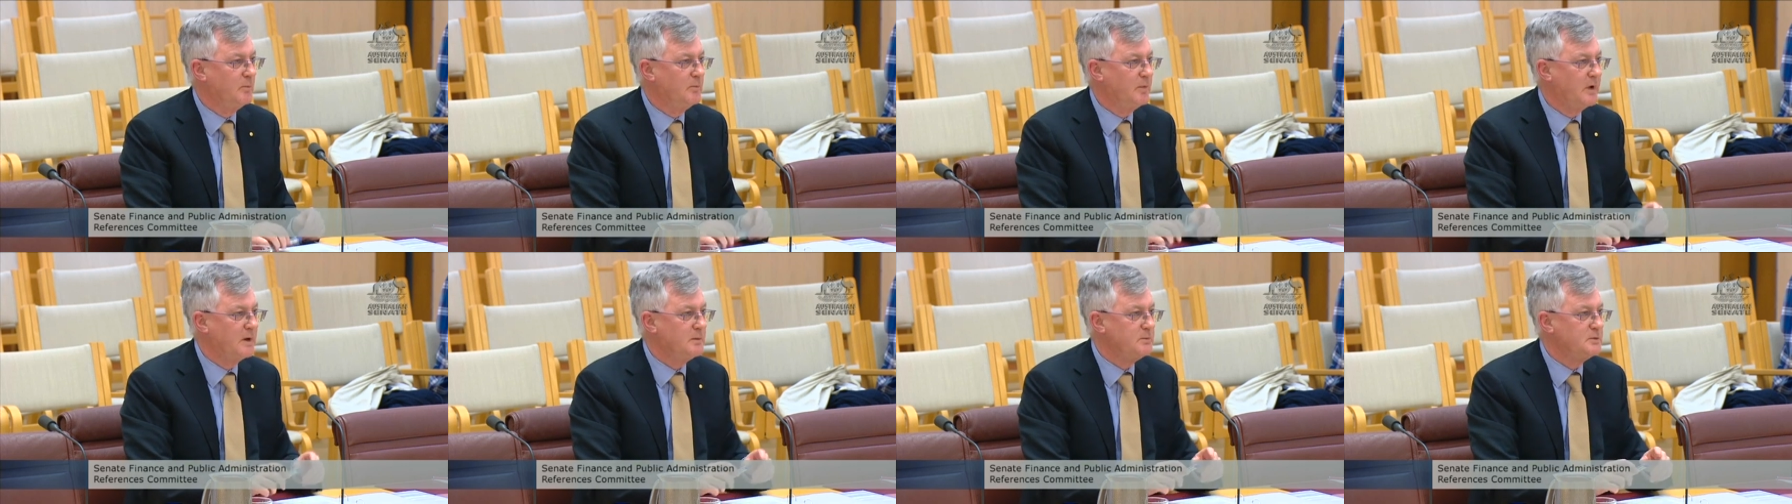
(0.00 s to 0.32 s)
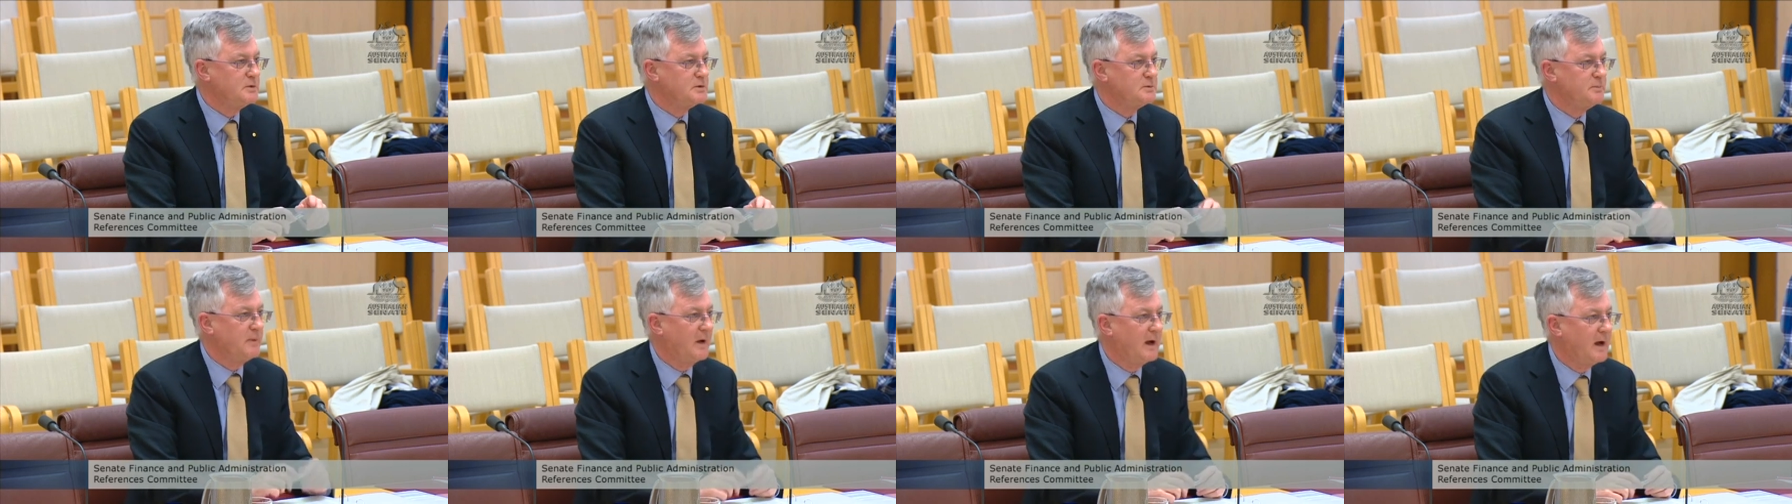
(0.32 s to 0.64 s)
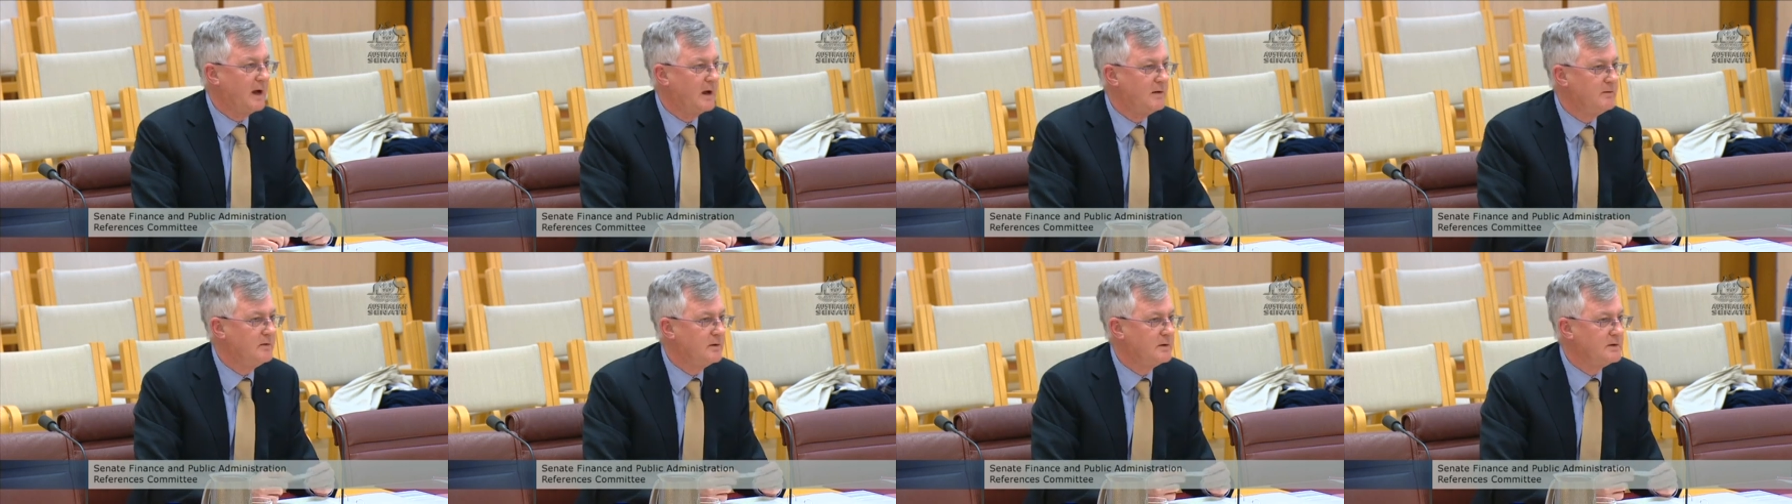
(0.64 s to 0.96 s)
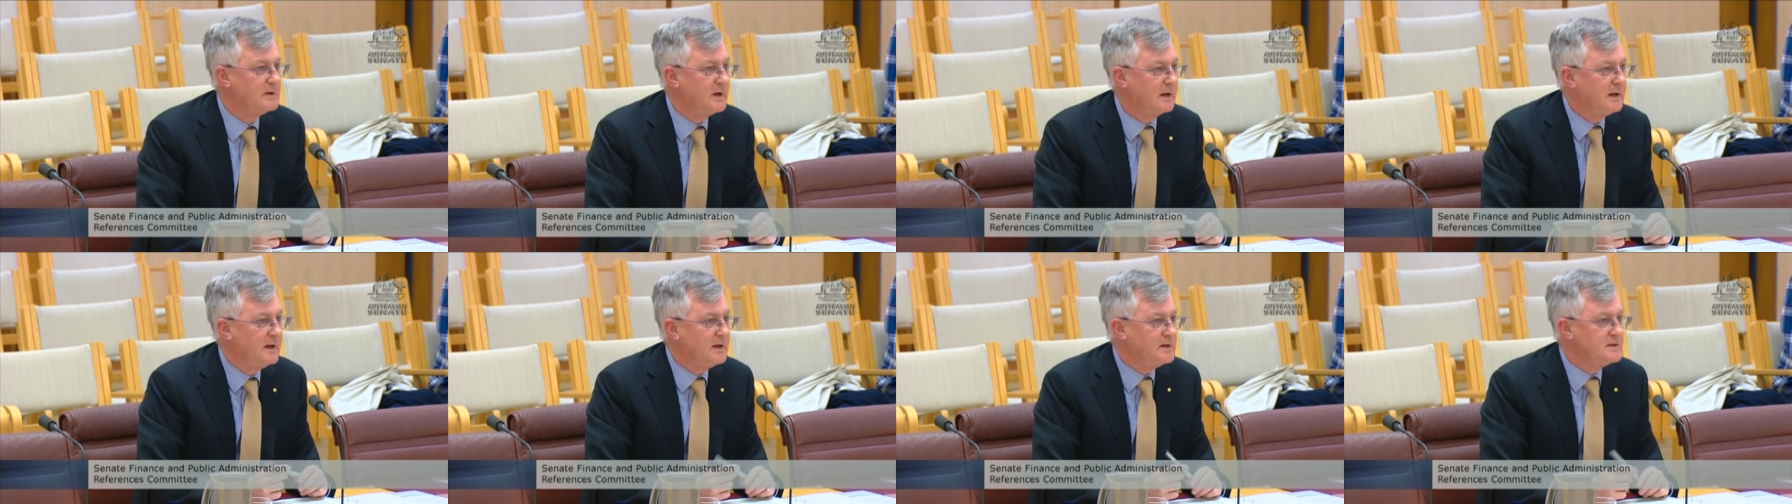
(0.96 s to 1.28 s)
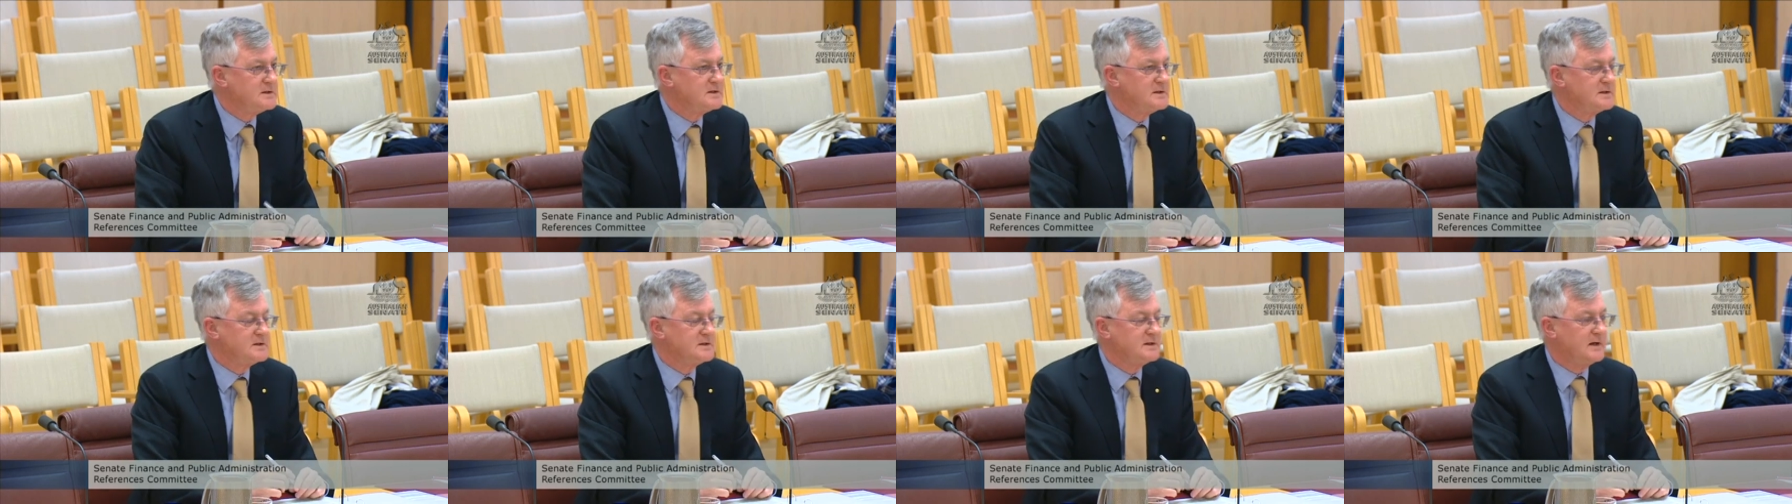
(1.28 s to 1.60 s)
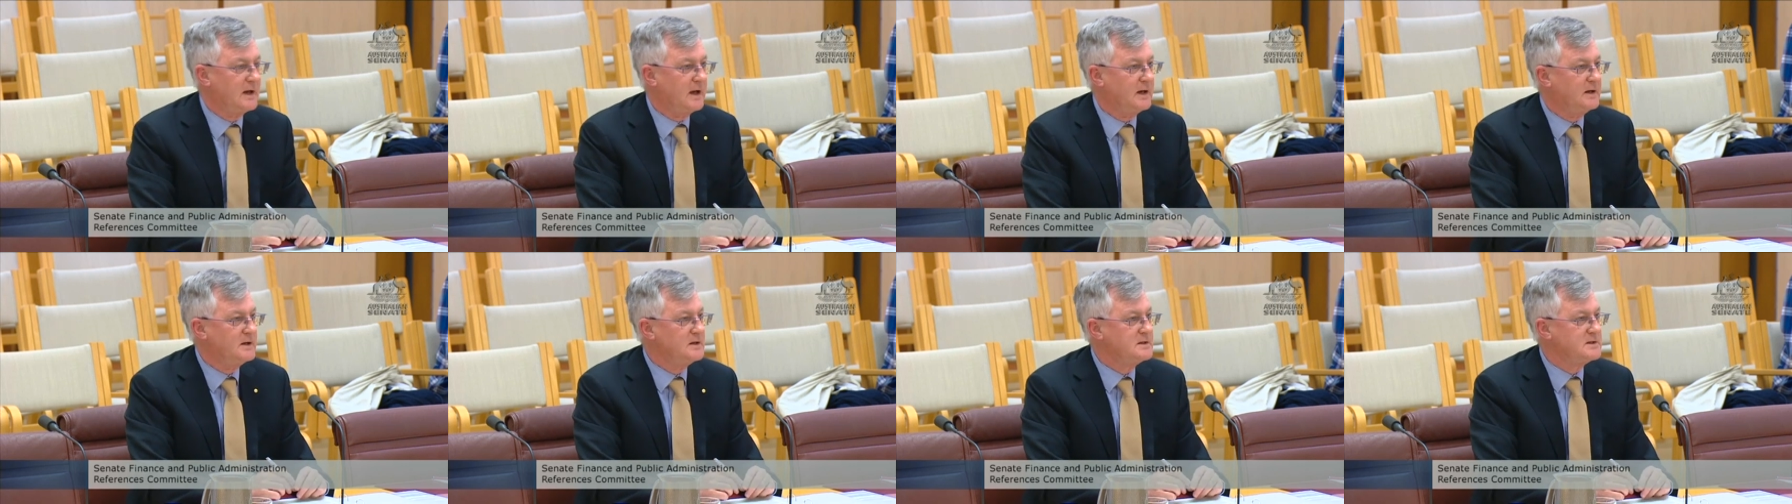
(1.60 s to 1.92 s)
people's behaviour against the
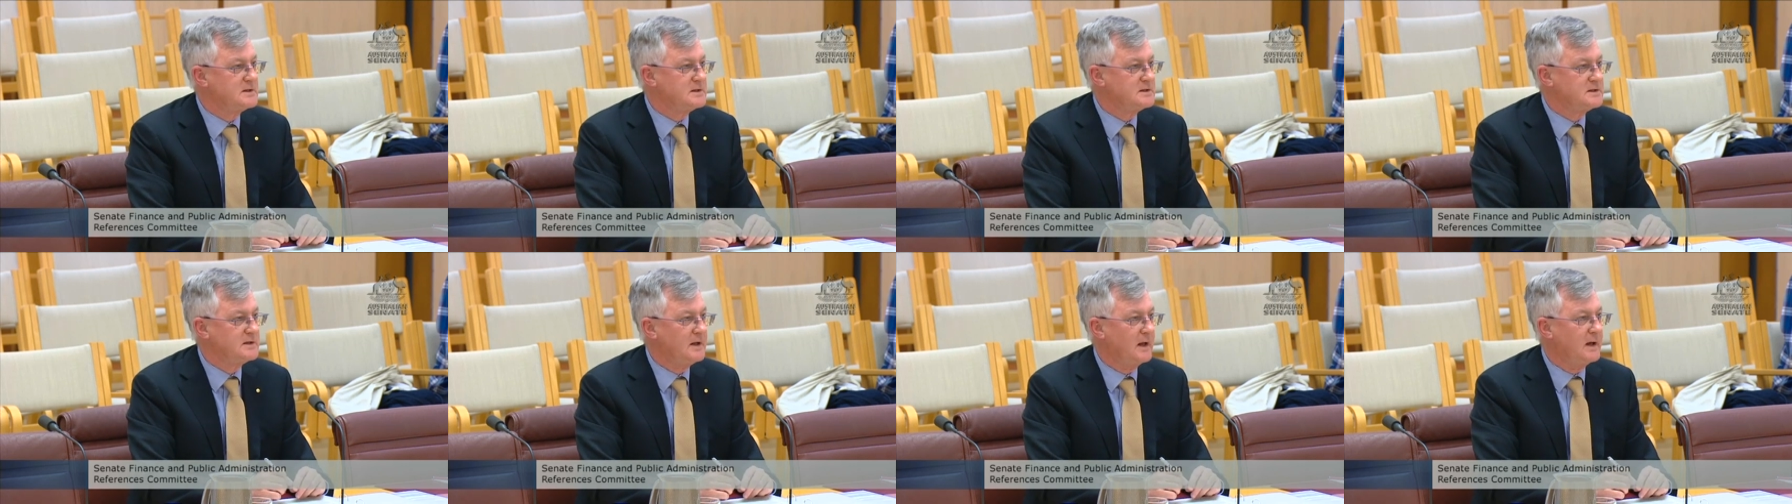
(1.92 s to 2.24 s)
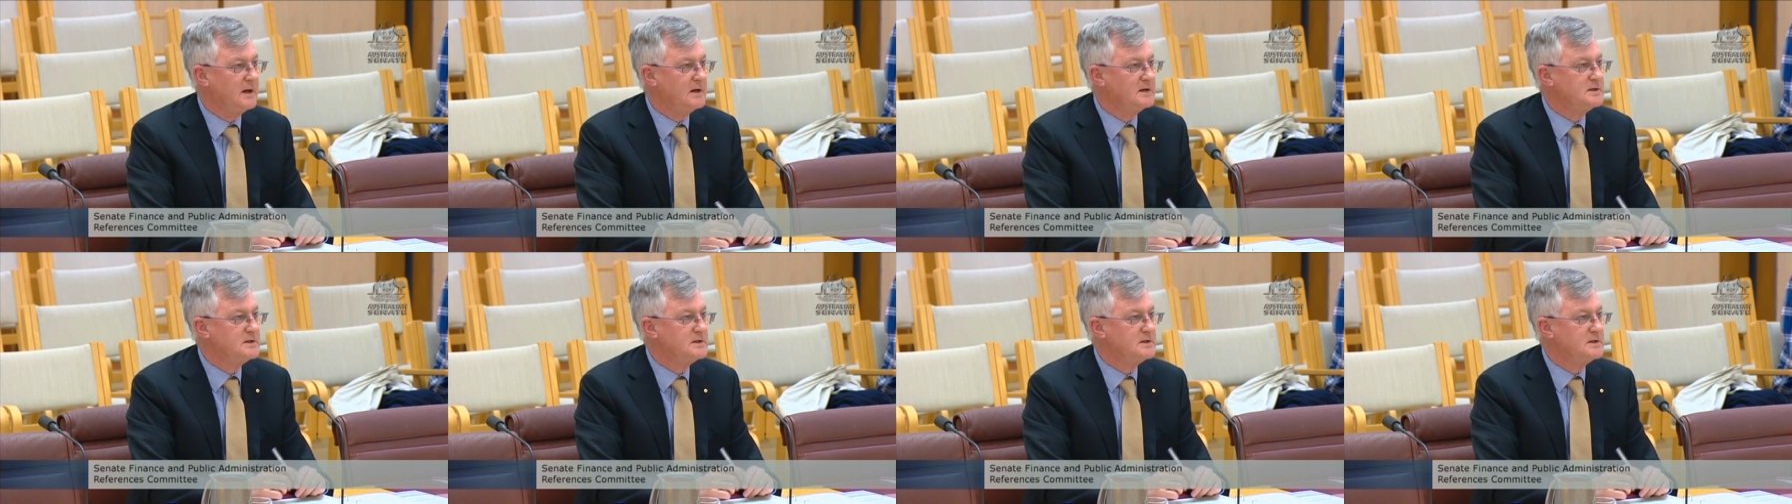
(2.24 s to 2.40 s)
standards as they